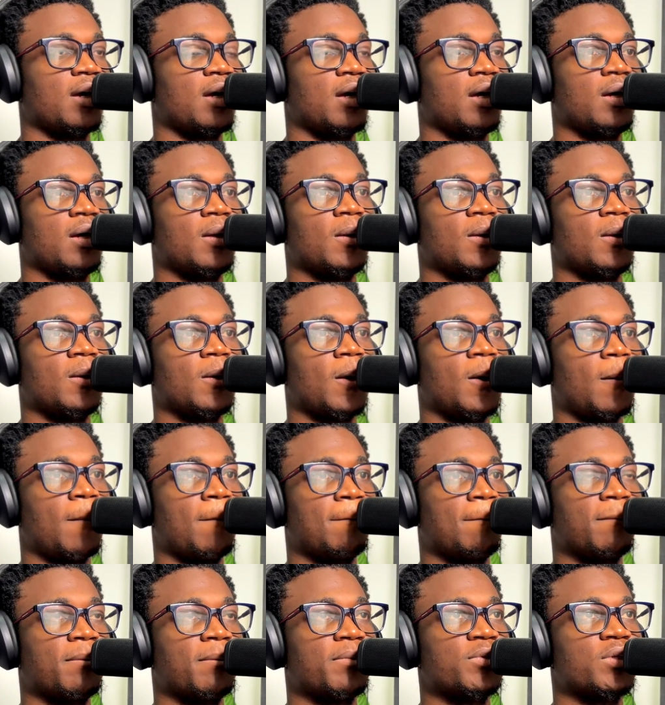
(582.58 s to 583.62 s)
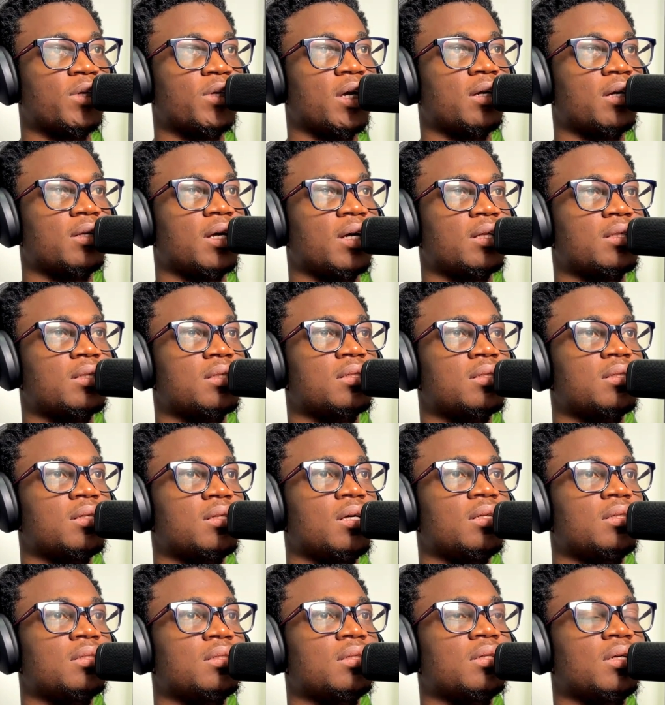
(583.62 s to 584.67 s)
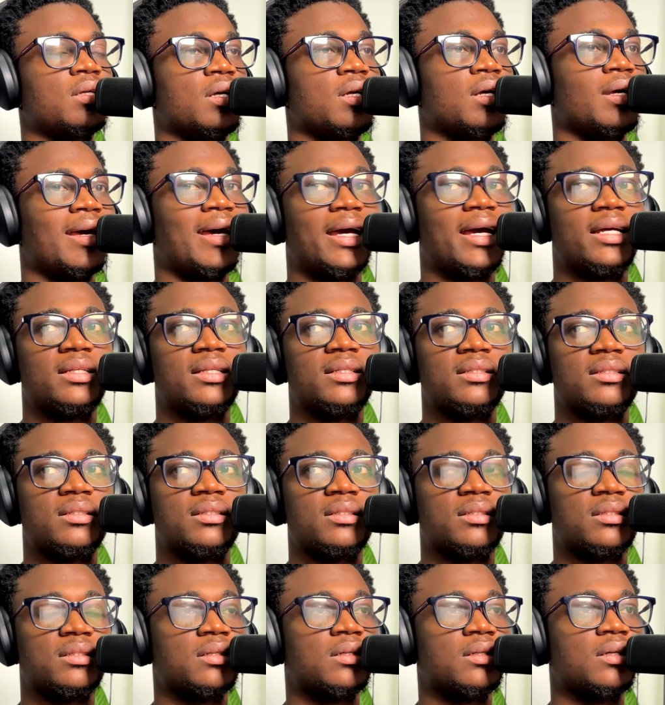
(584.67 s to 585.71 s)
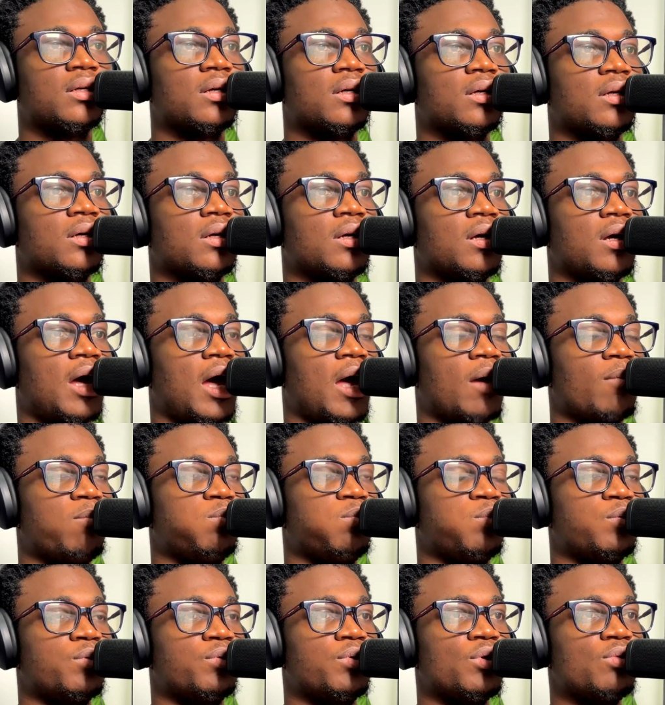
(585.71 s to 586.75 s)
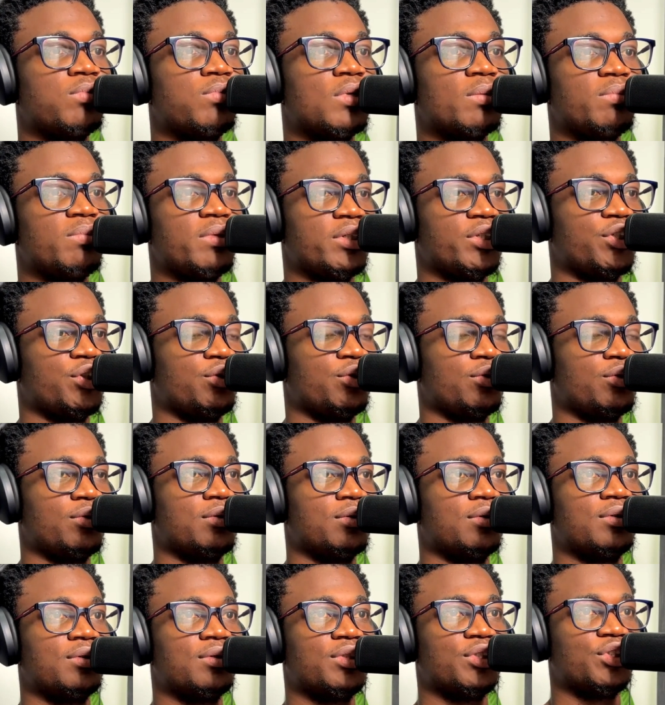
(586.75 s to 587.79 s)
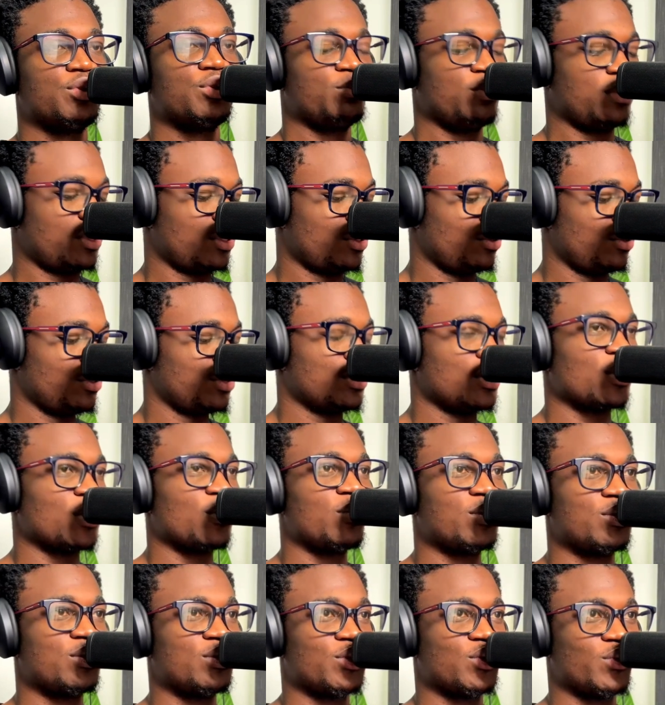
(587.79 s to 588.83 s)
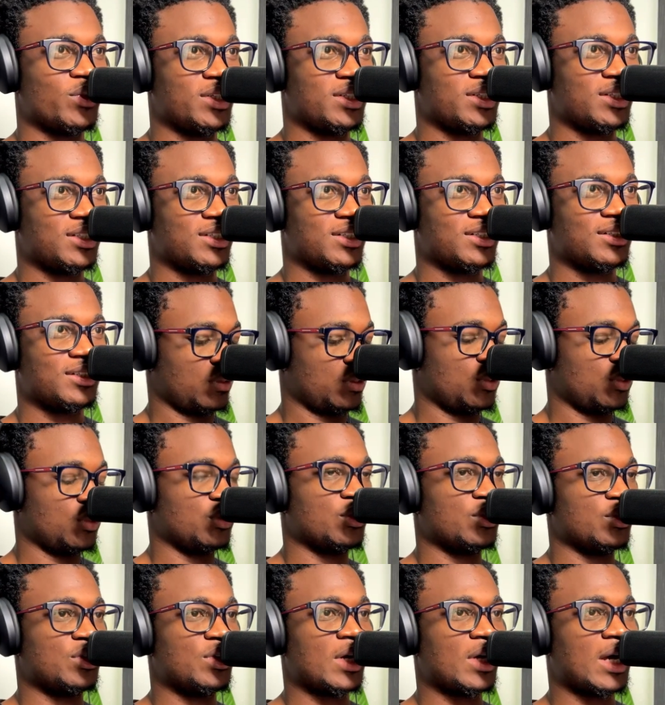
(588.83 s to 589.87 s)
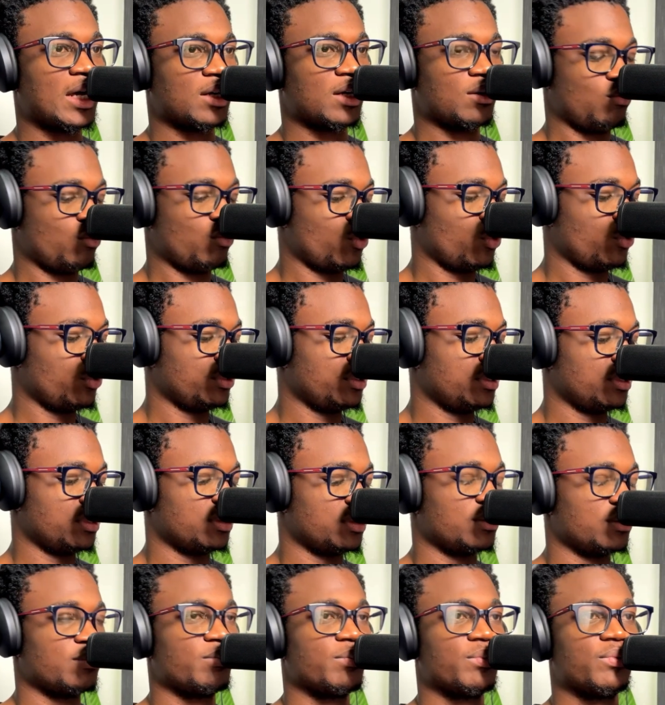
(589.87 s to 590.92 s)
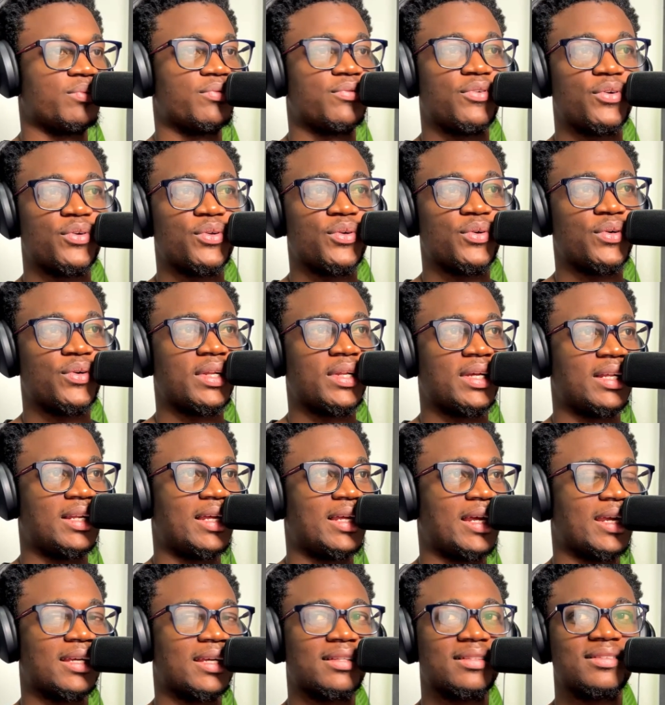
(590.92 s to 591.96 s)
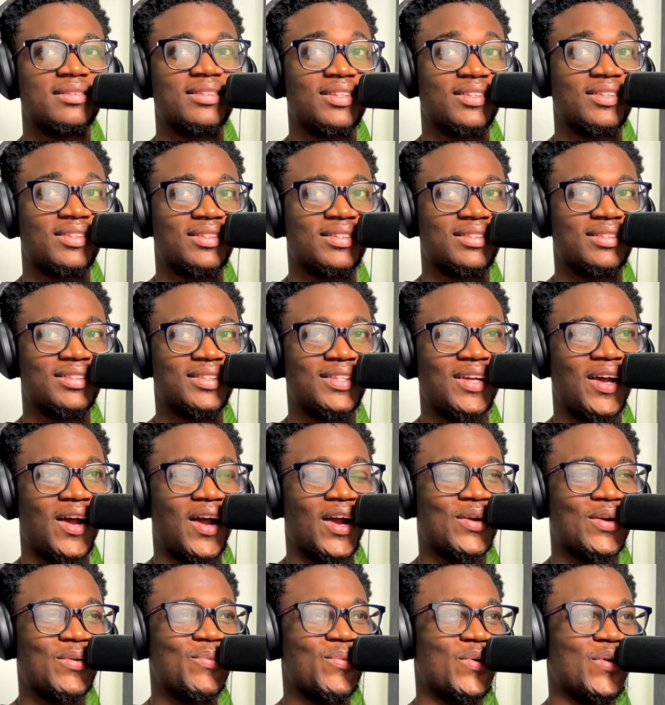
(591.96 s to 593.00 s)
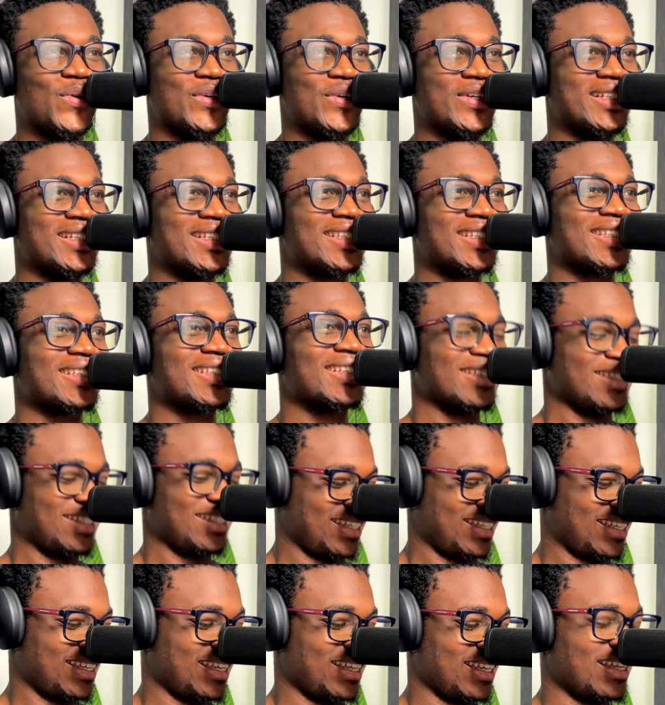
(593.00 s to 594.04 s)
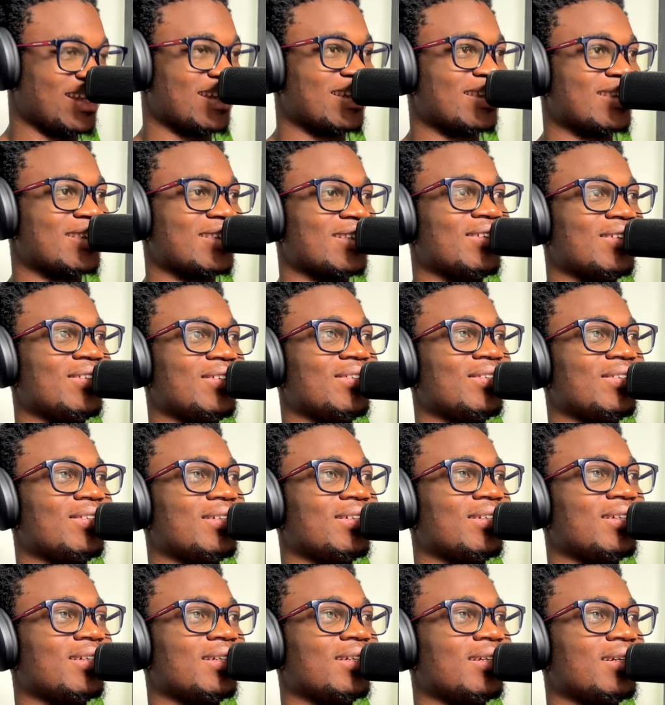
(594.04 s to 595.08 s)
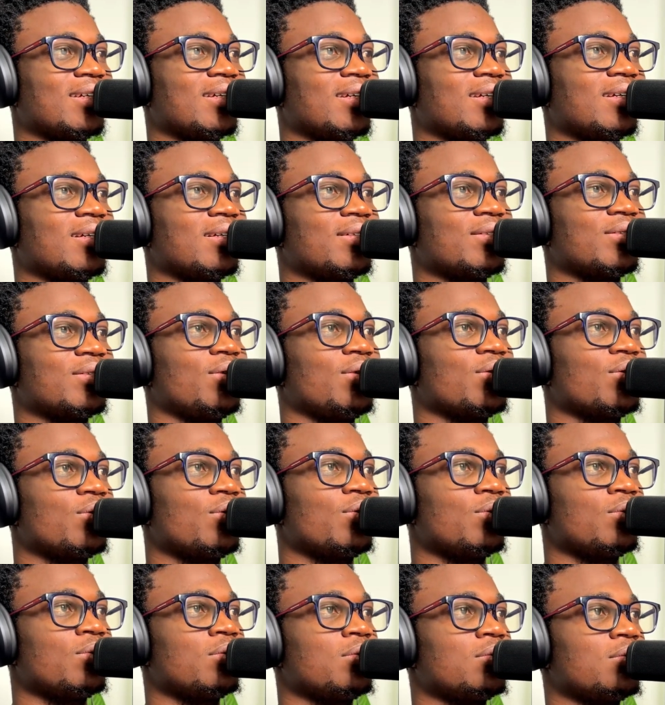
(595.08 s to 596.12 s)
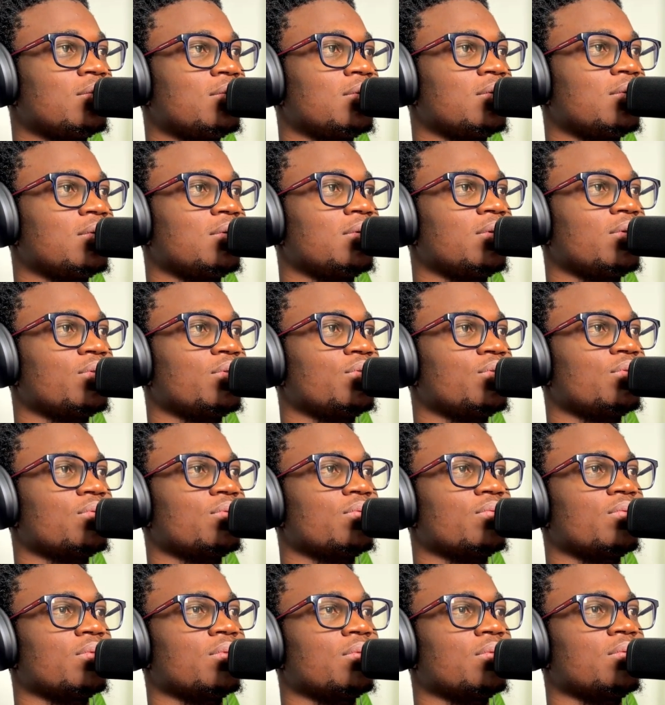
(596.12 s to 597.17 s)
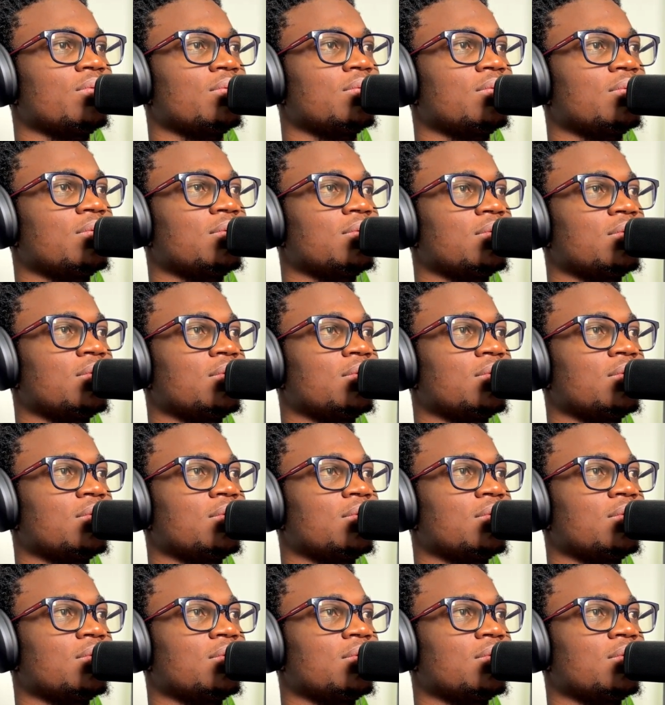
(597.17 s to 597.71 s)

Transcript: And so yeah, that's it. And I probably this should be a good segue to switch to the dark mode for you that like dark modes. So toggle, not toggle.